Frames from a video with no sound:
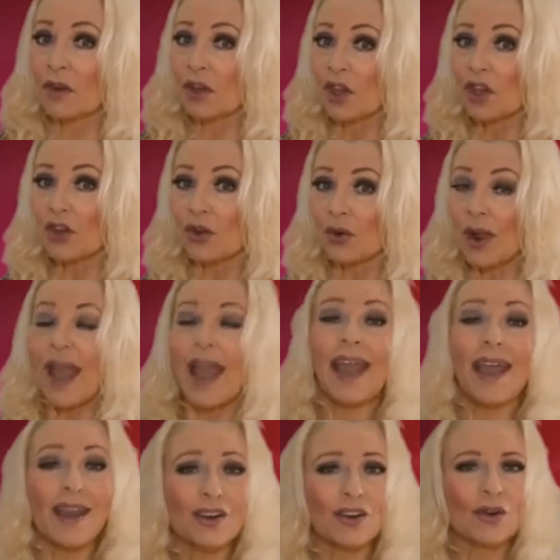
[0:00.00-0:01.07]
for you
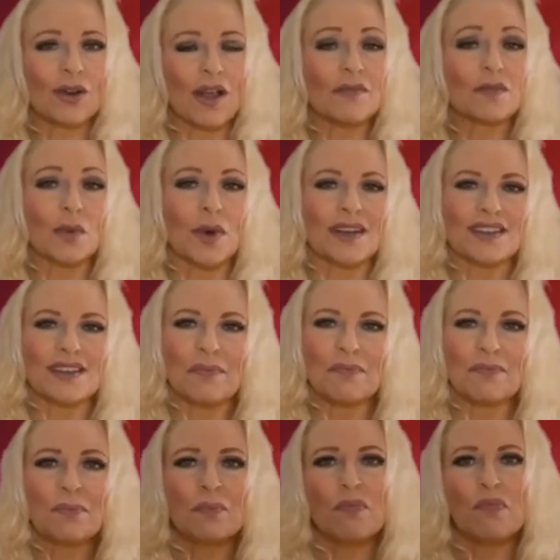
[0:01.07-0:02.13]
and your loved ones.
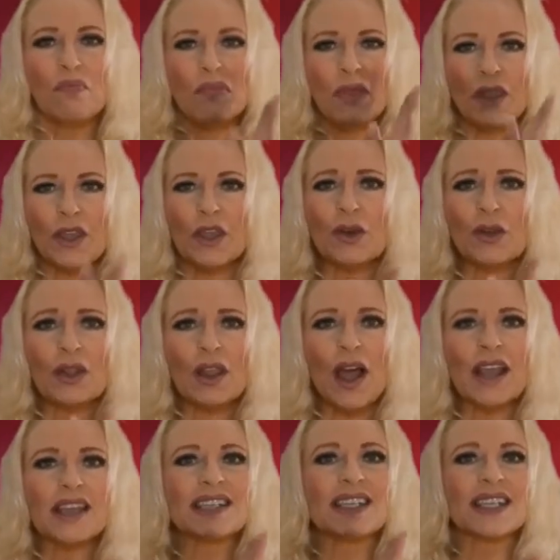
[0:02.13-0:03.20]
You
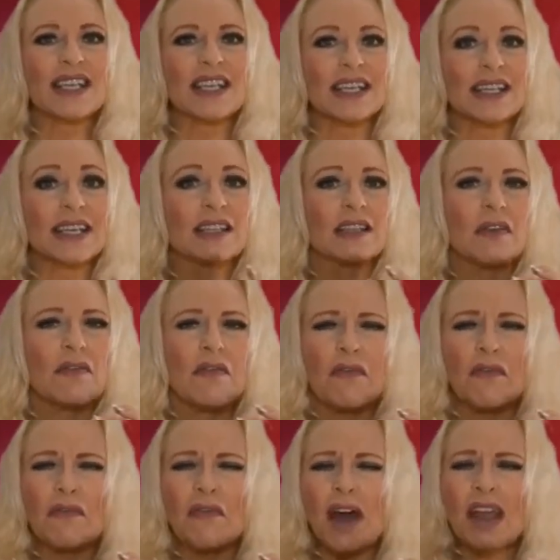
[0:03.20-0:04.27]
like to eat at the
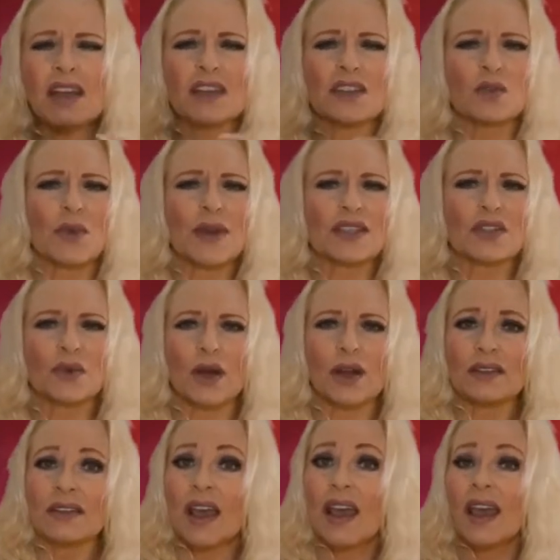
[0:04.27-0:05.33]
finest
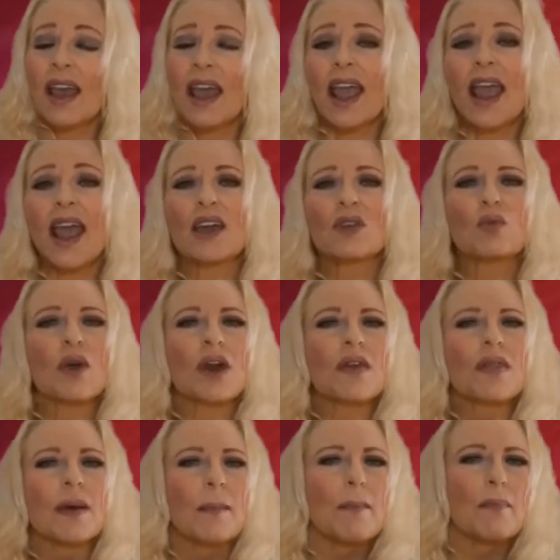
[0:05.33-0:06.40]
restaurants and
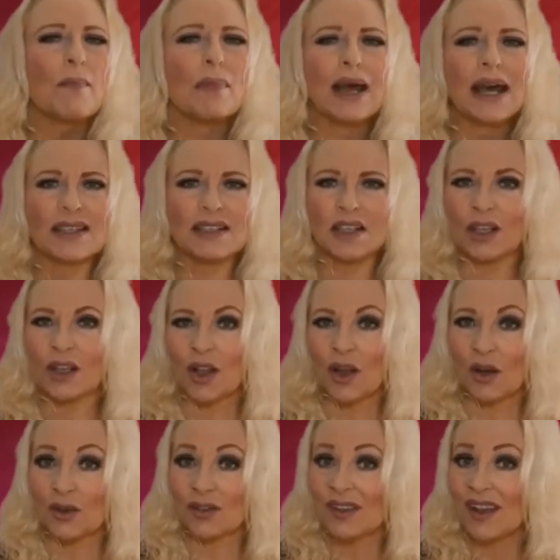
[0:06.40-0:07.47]
wear the best
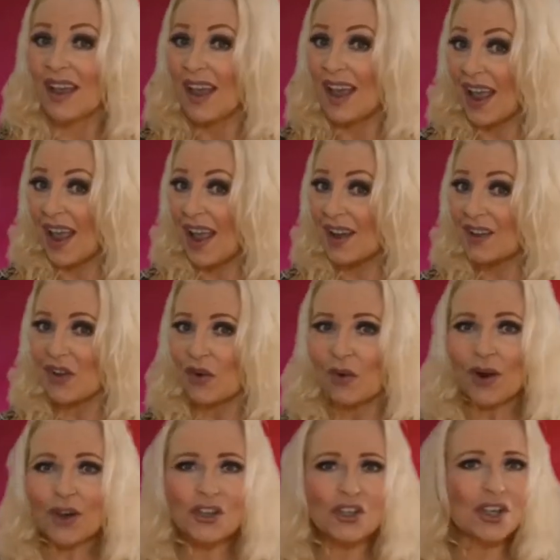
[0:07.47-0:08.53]
clothes, and
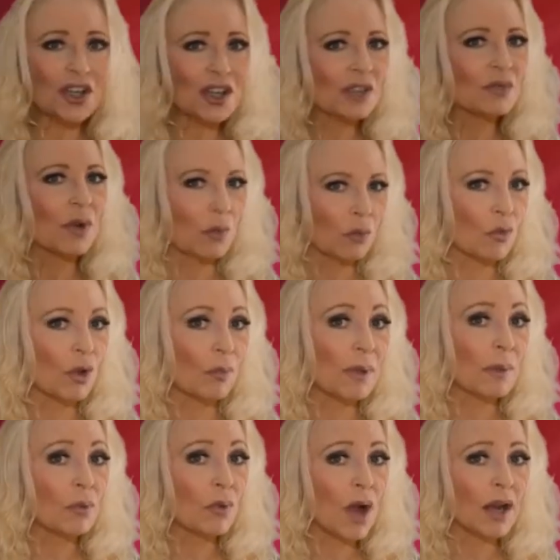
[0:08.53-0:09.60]
your children will
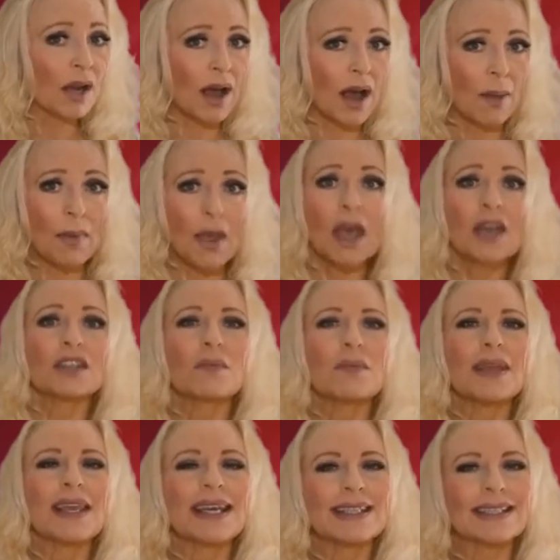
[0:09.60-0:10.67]
be brought up to
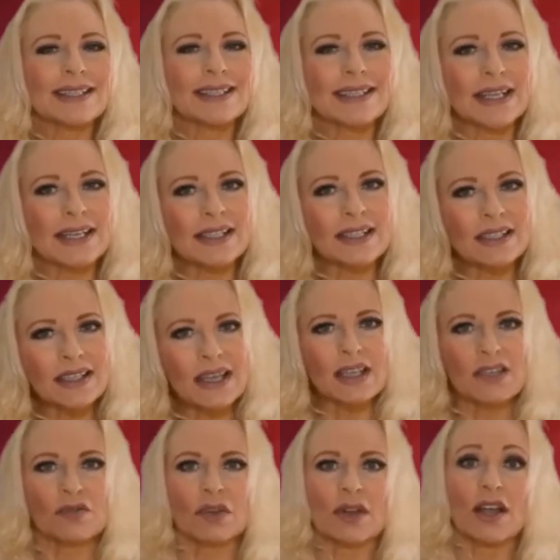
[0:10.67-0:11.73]
be as
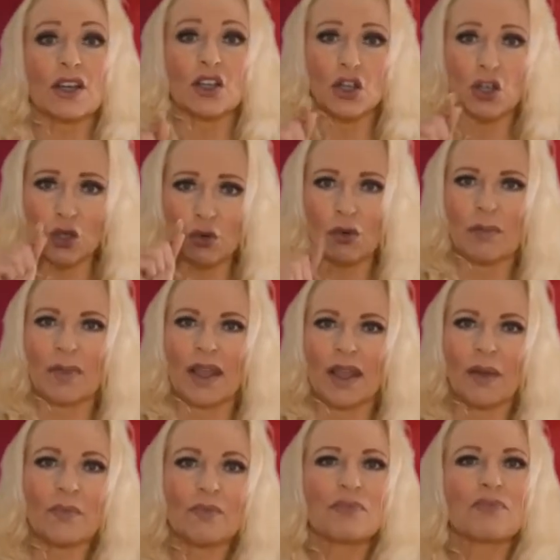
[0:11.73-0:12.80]
successful as you will
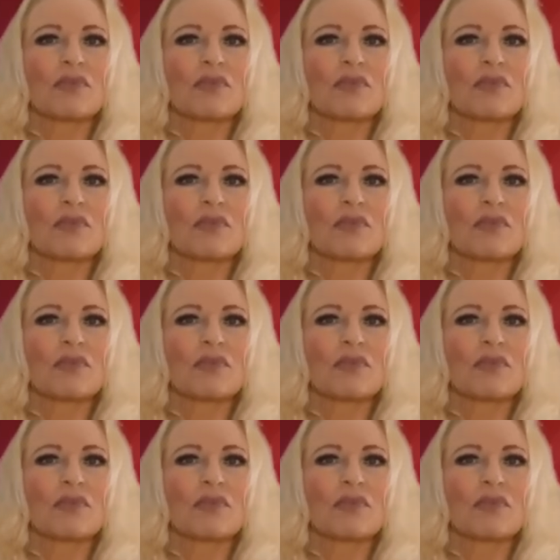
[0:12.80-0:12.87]
be.